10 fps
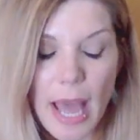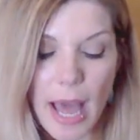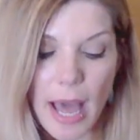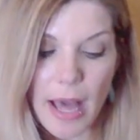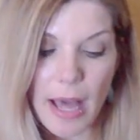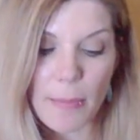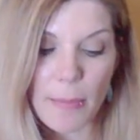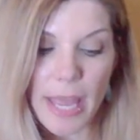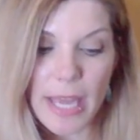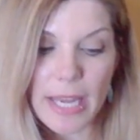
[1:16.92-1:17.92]

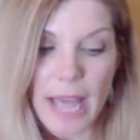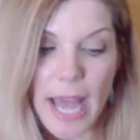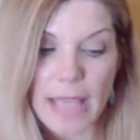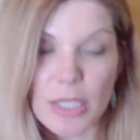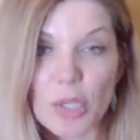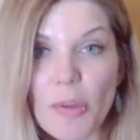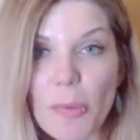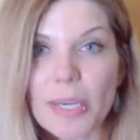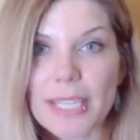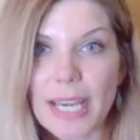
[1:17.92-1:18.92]
And it has a UV
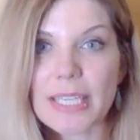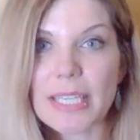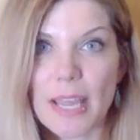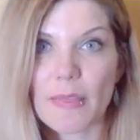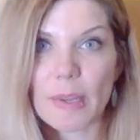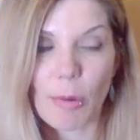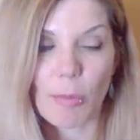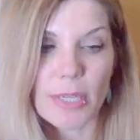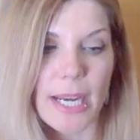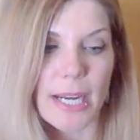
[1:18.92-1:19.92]
protectant and thermal
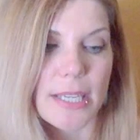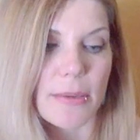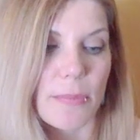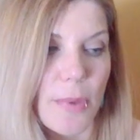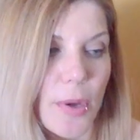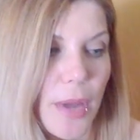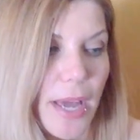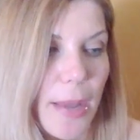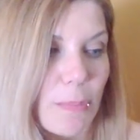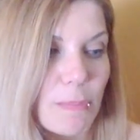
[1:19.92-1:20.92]
protectant.
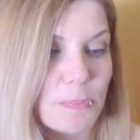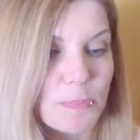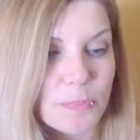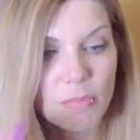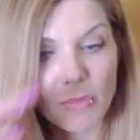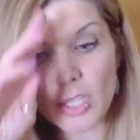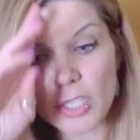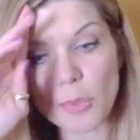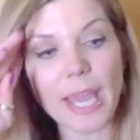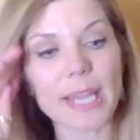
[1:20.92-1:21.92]
Okay.
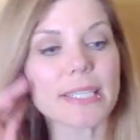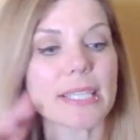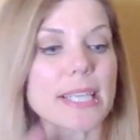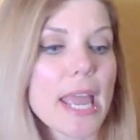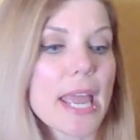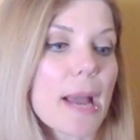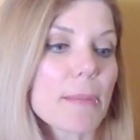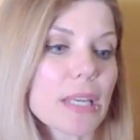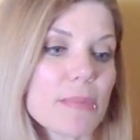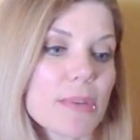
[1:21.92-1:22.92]
So again, today I'm
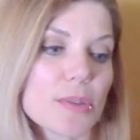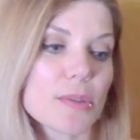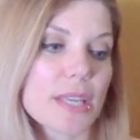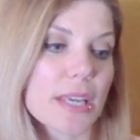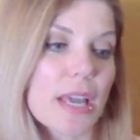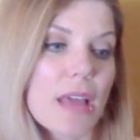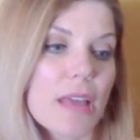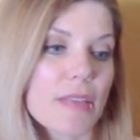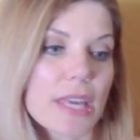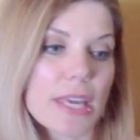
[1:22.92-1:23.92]
going to be using
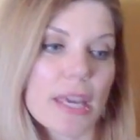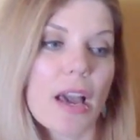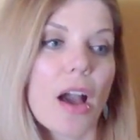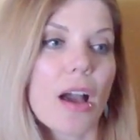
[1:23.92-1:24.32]
the